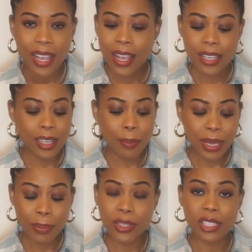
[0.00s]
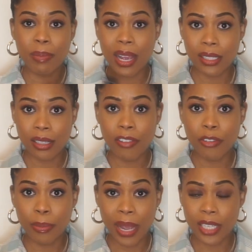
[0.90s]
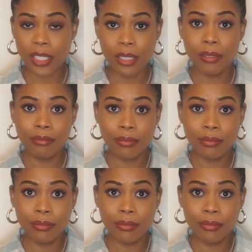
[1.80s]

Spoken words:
some people just buy stuff for packaging